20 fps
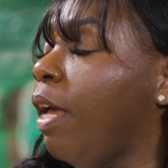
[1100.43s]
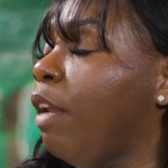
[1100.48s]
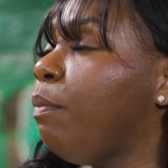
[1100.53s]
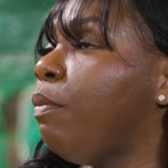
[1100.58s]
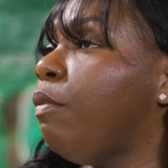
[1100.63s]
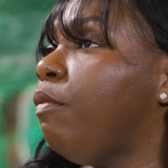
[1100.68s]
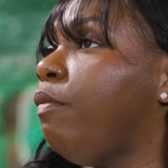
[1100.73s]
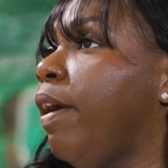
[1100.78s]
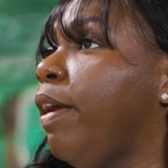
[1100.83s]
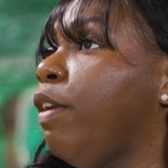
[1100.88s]

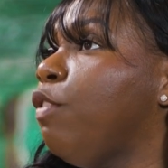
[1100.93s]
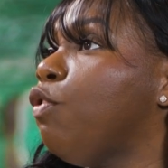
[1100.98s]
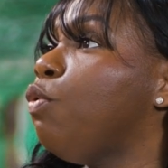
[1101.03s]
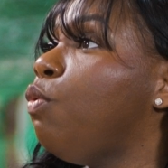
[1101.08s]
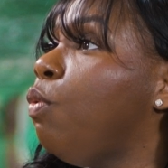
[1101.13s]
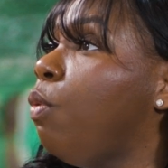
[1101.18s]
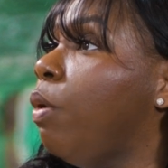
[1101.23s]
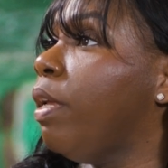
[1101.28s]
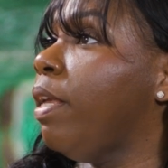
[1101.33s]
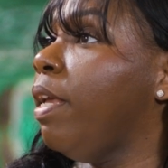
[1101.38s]
providers
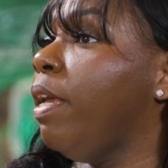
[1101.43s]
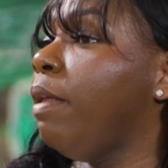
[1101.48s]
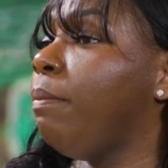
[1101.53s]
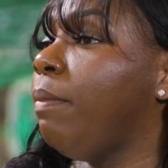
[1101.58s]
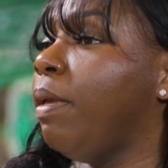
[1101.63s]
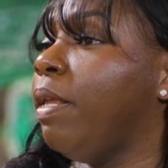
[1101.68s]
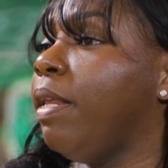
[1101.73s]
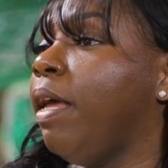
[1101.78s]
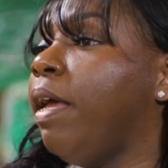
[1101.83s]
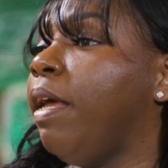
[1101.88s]
who, again,
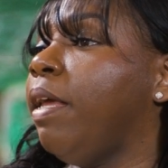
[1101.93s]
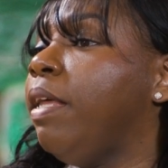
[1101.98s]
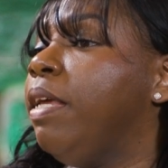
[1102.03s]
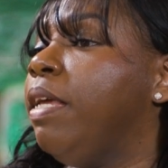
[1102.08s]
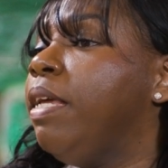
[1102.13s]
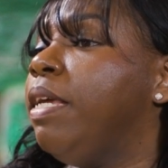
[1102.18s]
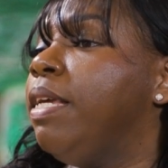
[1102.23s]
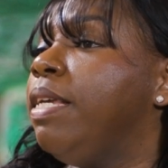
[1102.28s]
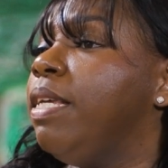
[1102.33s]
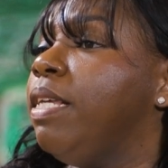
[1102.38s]
may not
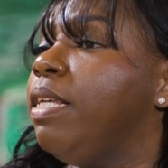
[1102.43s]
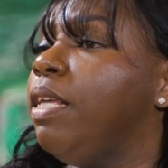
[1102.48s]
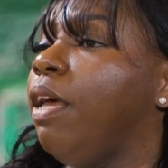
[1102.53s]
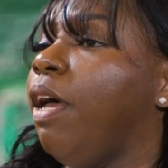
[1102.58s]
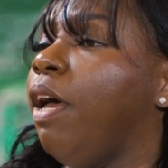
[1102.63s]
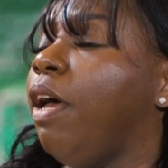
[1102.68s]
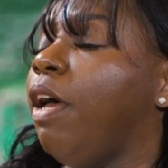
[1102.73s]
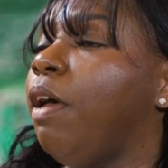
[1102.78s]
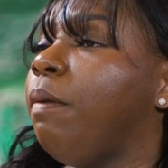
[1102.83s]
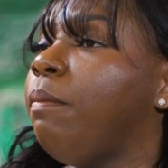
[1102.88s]

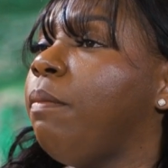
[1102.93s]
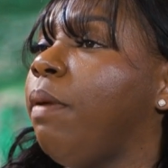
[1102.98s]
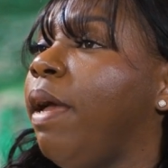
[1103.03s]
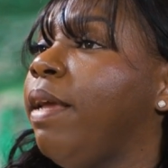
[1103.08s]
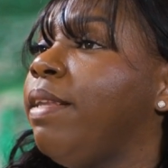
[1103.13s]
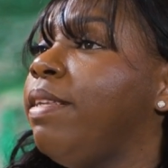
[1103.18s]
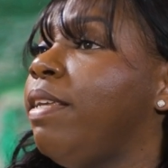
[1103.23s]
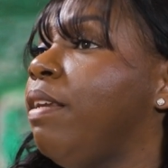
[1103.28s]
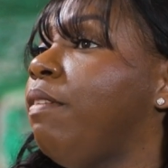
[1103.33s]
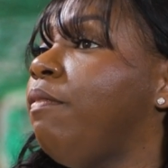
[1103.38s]

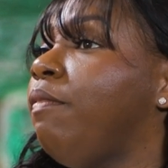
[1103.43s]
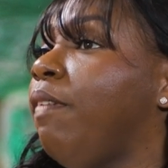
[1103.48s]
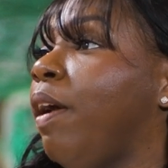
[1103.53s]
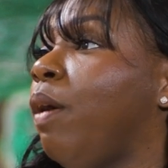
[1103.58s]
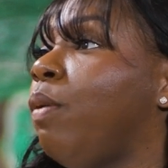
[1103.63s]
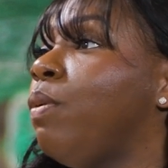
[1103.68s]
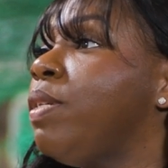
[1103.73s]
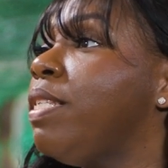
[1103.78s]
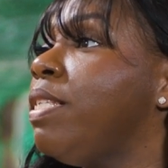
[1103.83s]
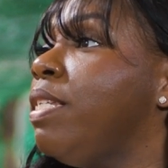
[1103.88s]

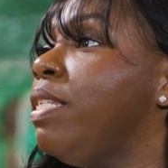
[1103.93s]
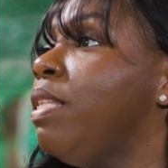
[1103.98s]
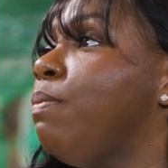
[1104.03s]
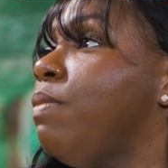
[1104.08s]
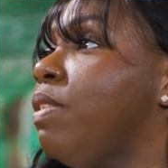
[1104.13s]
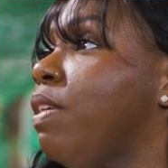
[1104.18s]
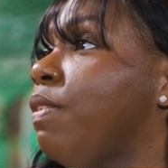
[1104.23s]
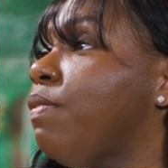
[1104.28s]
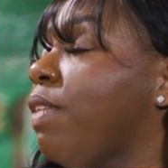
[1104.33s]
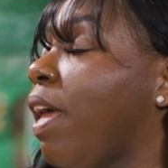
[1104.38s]
identify or see
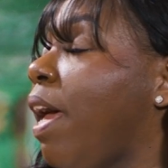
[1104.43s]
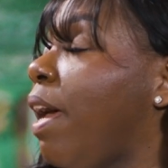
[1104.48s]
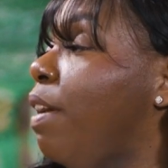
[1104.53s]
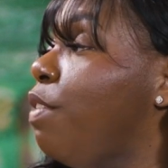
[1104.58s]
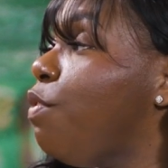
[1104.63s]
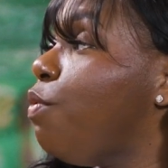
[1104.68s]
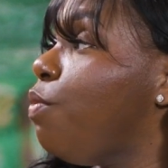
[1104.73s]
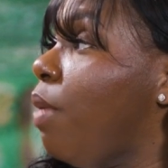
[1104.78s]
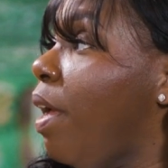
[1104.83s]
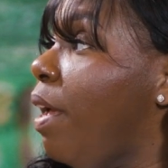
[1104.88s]
themselves
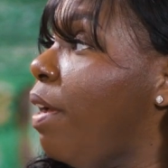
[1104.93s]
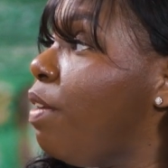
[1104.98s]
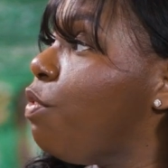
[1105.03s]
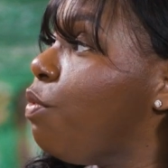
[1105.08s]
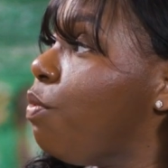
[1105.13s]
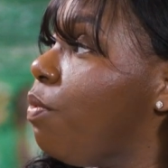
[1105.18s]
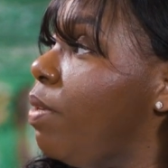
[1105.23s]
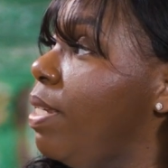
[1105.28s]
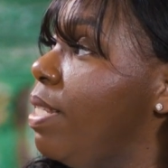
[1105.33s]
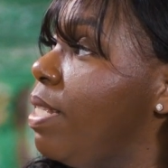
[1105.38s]
as
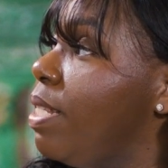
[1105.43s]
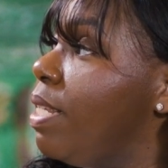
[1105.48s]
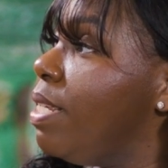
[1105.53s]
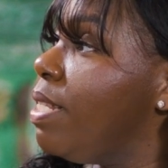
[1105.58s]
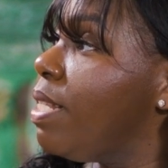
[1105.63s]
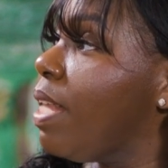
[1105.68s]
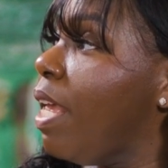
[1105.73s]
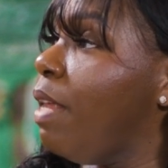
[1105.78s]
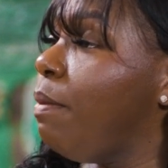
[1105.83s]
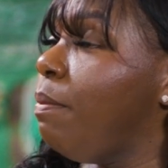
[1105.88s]

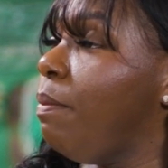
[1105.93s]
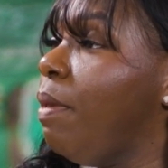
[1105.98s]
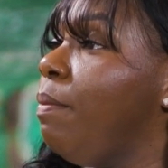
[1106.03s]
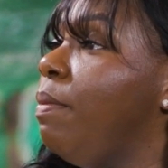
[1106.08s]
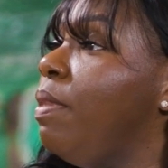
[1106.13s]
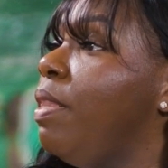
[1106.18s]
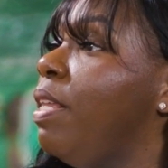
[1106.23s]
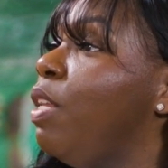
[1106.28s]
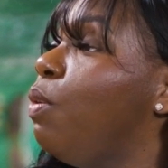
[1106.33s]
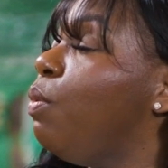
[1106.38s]
racist, and
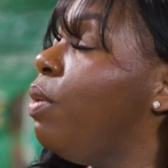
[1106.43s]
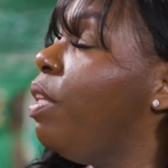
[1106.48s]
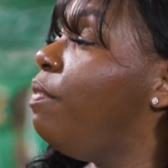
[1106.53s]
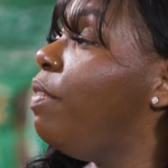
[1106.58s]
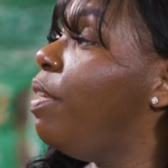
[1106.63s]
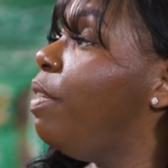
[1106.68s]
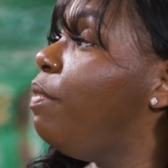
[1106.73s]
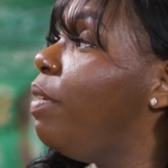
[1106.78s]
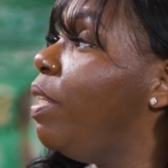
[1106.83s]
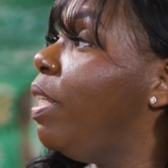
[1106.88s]
maybe they don't
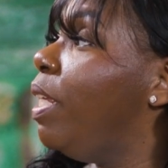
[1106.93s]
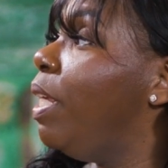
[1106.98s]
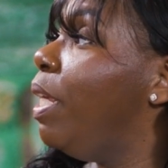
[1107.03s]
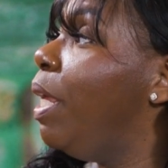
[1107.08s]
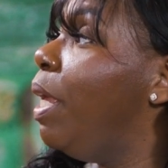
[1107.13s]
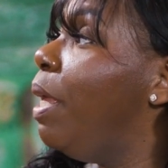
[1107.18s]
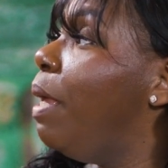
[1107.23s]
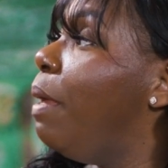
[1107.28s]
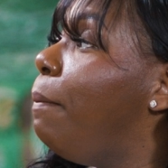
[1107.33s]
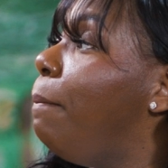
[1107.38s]
even
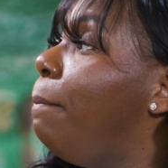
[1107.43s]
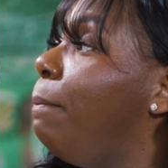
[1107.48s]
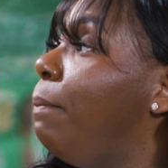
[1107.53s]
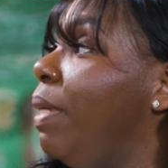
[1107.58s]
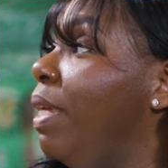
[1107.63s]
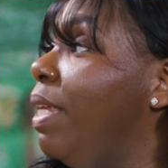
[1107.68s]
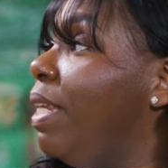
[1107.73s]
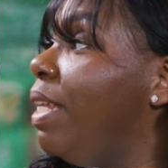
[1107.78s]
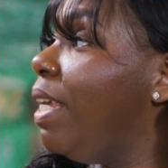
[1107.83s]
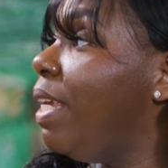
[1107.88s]
really
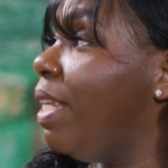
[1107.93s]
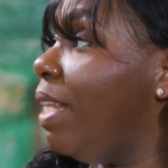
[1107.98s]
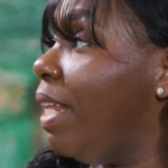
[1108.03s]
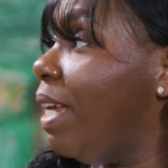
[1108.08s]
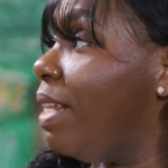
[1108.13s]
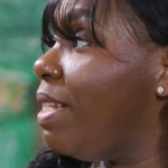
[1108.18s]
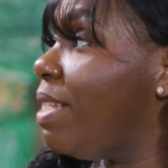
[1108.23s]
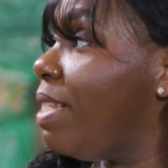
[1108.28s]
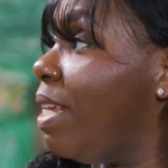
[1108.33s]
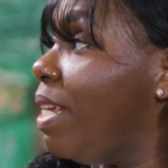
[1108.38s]
mean it in
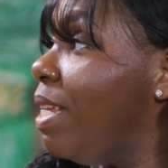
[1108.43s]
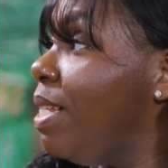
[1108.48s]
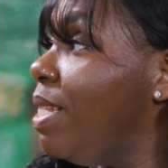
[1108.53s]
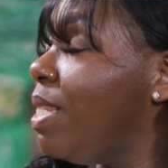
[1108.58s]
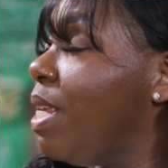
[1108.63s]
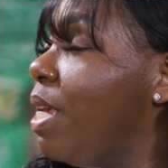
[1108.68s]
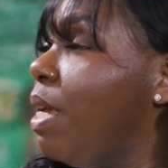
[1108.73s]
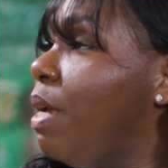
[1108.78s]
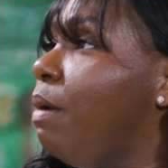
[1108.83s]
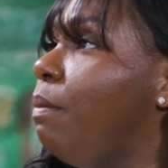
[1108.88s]
that
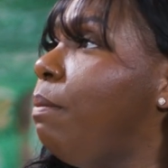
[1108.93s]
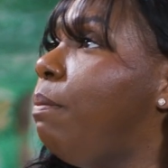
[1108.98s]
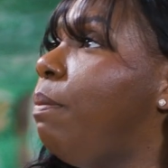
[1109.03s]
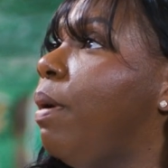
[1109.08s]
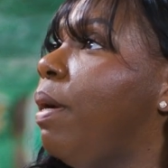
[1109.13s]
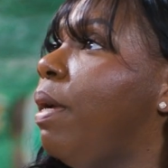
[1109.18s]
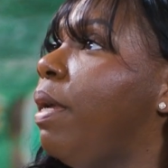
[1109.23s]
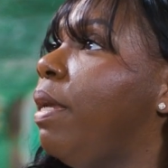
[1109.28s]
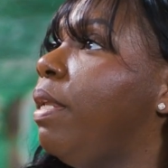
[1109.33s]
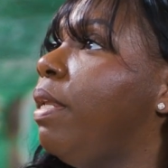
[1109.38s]
sense,
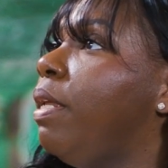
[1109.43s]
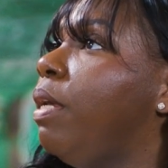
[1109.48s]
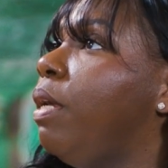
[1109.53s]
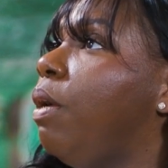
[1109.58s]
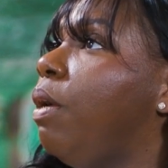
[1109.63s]
but